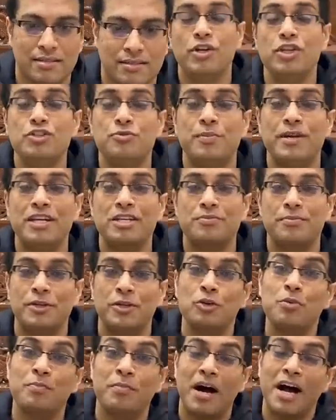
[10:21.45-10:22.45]
Which brings me
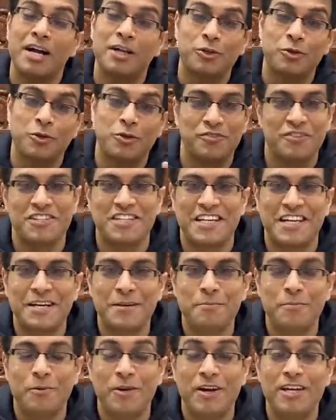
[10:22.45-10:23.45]
to part two of the
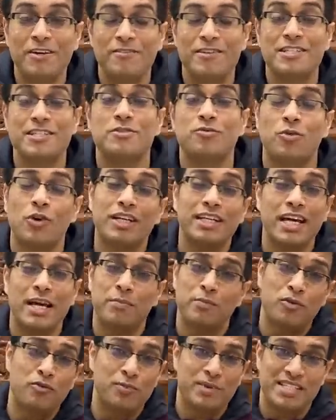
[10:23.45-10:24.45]
second point, which is what
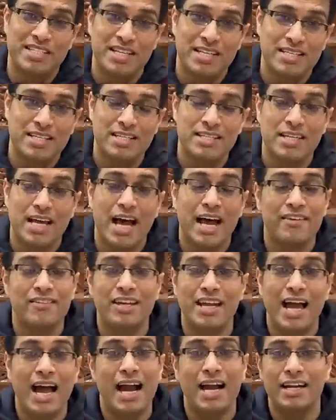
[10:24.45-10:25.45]
type of businesses I
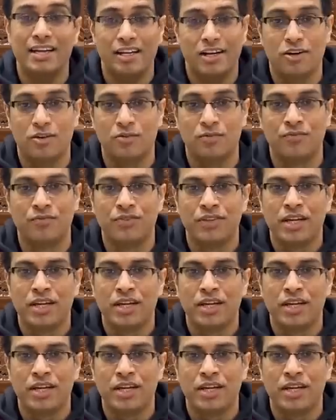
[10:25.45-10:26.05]
will add now.